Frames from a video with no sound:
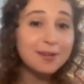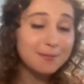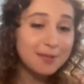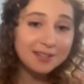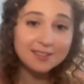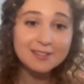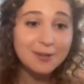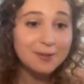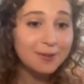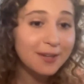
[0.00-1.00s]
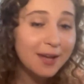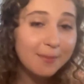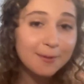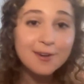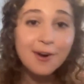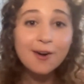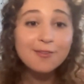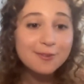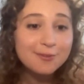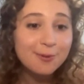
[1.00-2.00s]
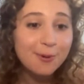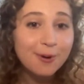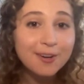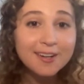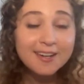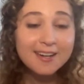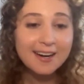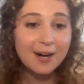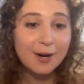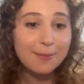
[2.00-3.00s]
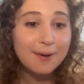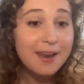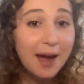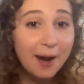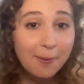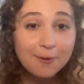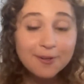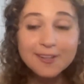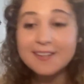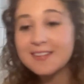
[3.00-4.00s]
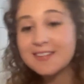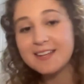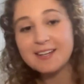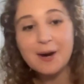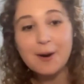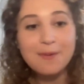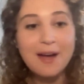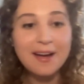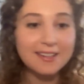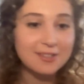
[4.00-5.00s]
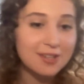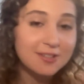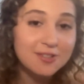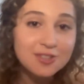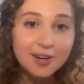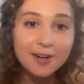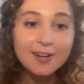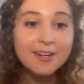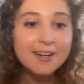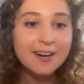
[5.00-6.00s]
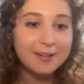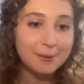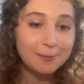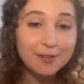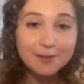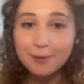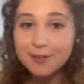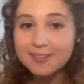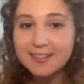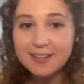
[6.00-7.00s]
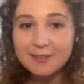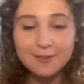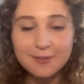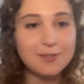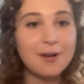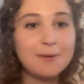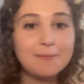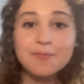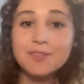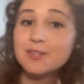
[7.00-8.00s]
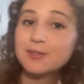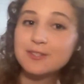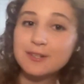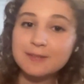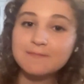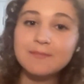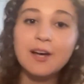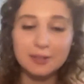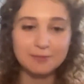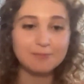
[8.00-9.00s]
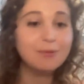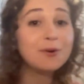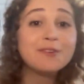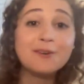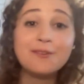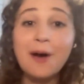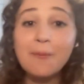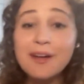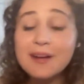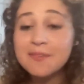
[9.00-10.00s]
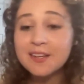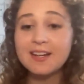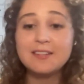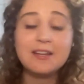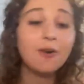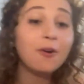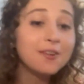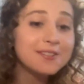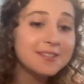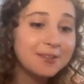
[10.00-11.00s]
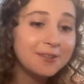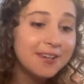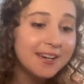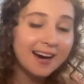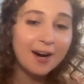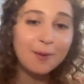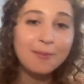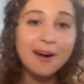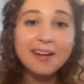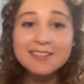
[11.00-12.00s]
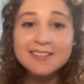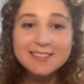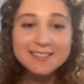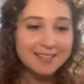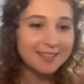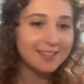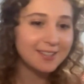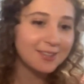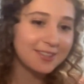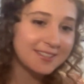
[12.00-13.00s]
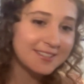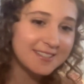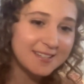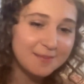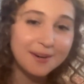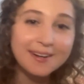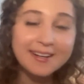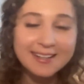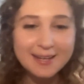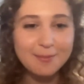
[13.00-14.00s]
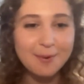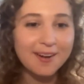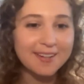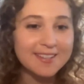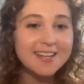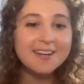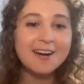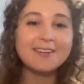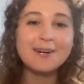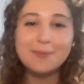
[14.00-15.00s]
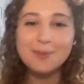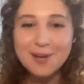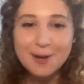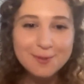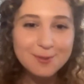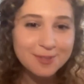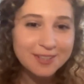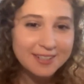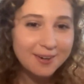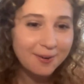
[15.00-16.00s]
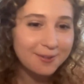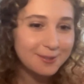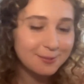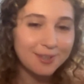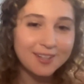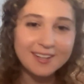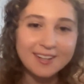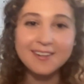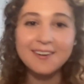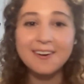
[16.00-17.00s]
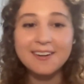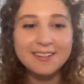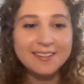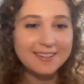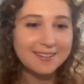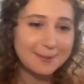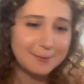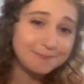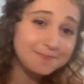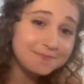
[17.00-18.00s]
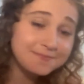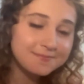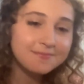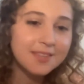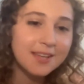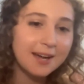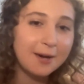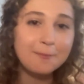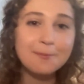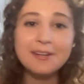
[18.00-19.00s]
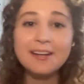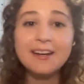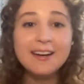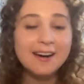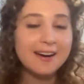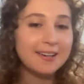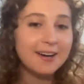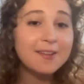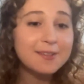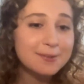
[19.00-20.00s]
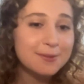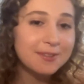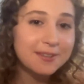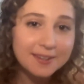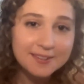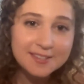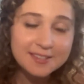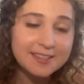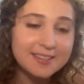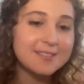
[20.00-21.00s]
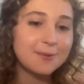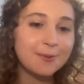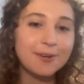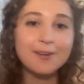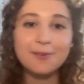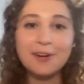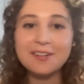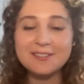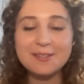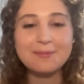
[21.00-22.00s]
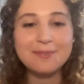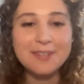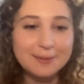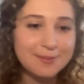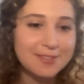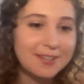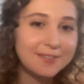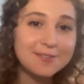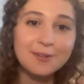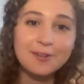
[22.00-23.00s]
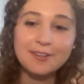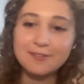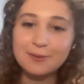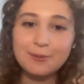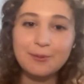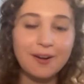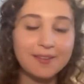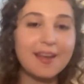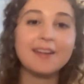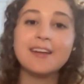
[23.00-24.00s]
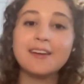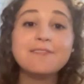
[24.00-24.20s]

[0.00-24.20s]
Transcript: then immediately turn their cameras off for an hour, and then they come back and share what they've done. So it's a good motivator that way. And then also, I get to see Chris in my inbox a couple times a week, always working on helping others with their LTEs or writing some himself. So if you want that